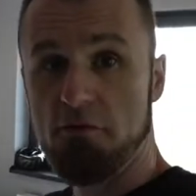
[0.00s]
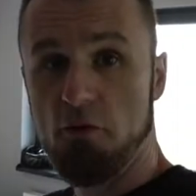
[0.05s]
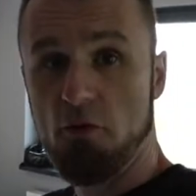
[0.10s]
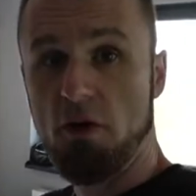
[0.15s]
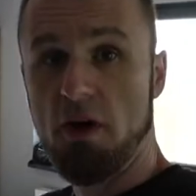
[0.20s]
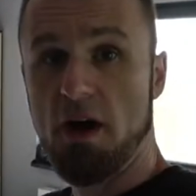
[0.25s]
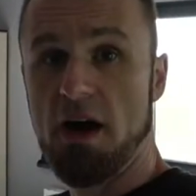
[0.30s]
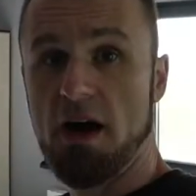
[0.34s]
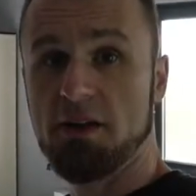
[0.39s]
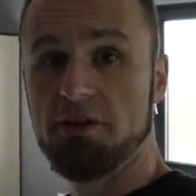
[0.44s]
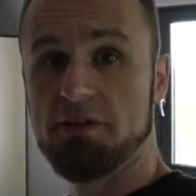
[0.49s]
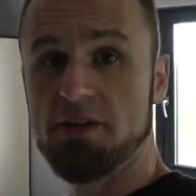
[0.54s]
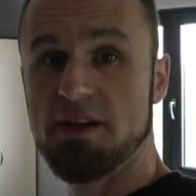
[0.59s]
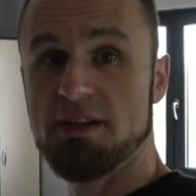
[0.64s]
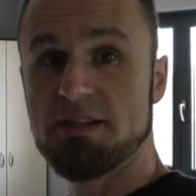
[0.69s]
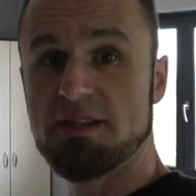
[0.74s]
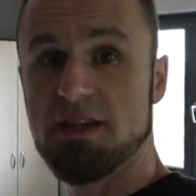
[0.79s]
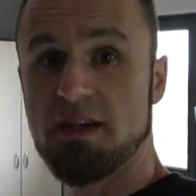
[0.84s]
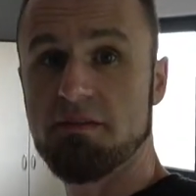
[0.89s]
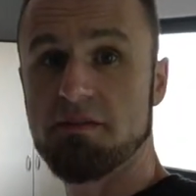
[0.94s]

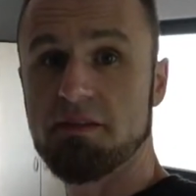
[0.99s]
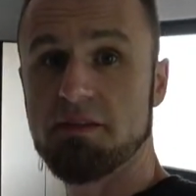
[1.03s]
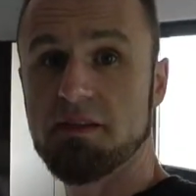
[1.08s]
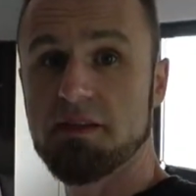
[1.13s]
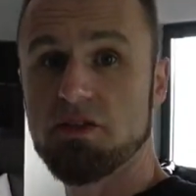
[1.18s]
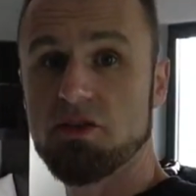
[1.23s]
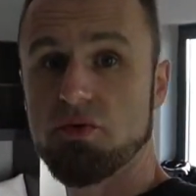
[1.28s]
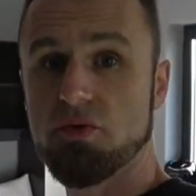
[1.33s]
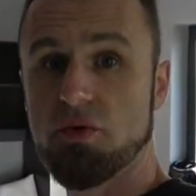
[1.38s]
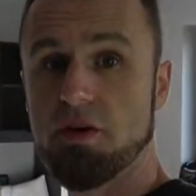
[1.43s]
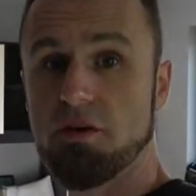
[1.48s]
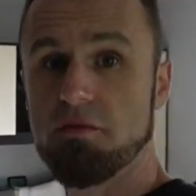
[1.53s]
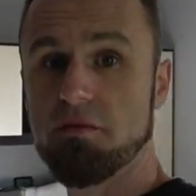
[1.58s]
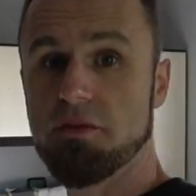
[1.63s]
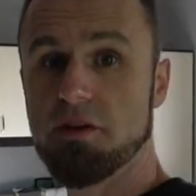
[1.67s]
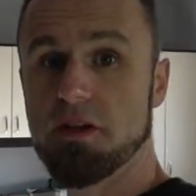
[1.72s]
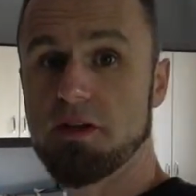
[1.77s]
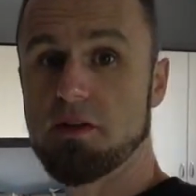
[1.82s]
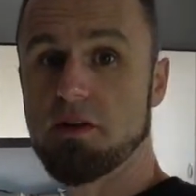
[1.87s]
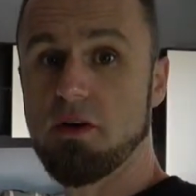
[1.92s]
470 square
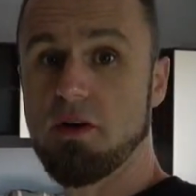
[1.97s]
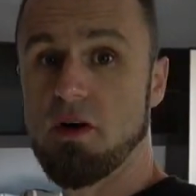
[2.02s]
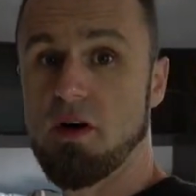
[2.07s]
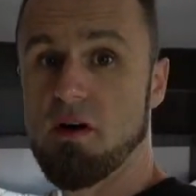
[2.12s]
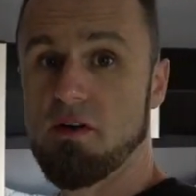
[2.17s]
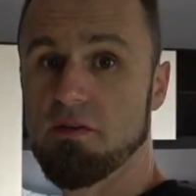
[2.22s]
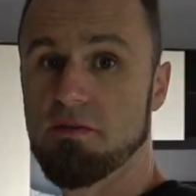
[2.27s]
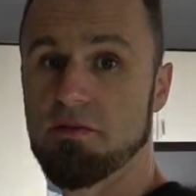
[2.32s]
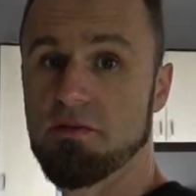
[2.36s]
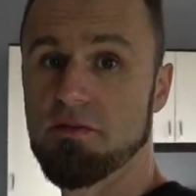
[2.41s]
feet of